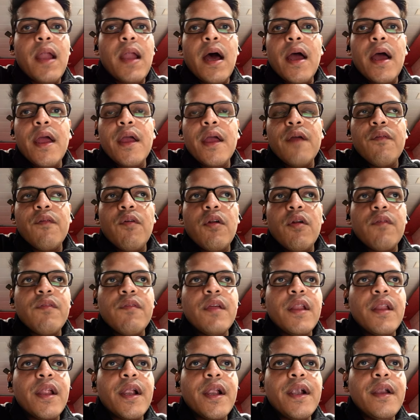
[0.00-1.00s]
In this
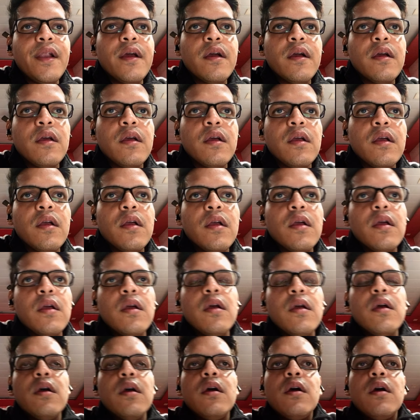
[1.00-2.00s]
case, the patient's
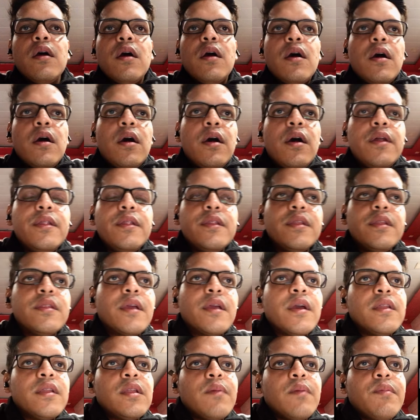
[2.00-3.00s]
ABG read as
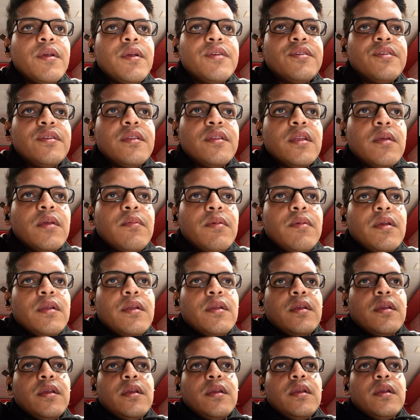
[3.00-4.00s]
pH
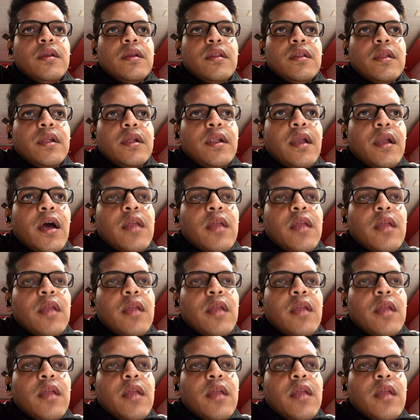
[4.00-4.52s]
7.29,